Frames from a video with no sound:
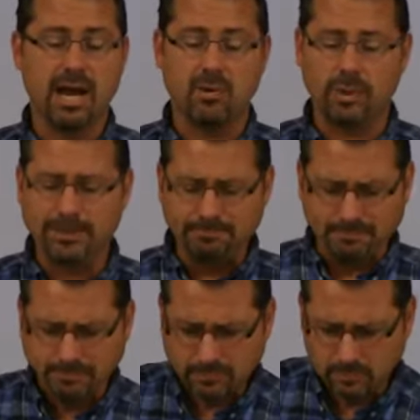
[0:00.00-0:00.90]
Now, when
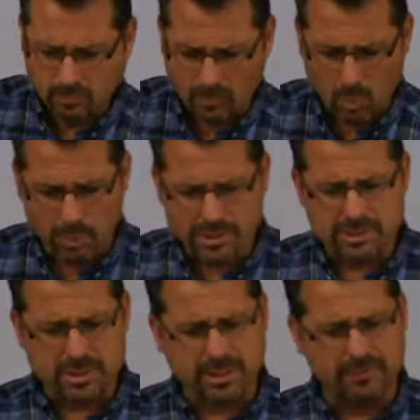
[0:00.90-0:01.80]
we
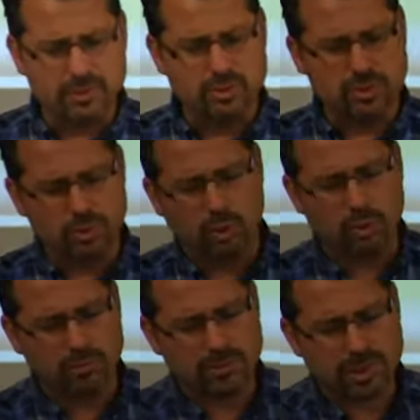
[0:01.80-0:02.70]
used to live in
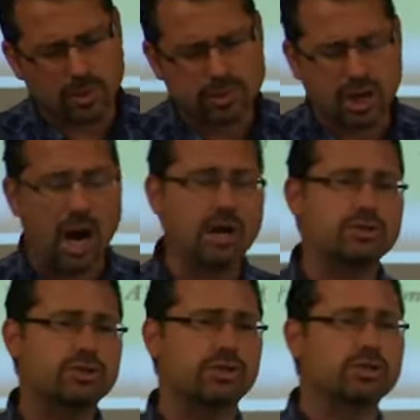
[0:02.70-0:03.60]
Toronto, Nova Scotia,
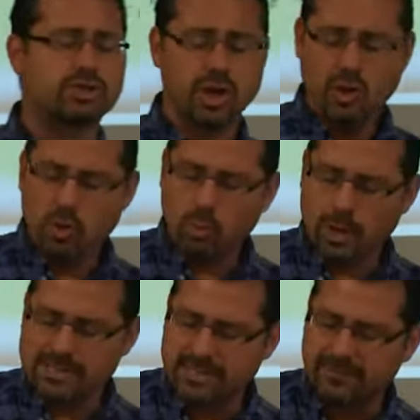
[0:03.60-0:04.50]
our church
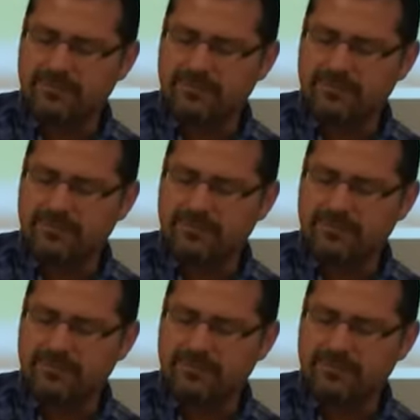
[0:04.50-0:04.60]
was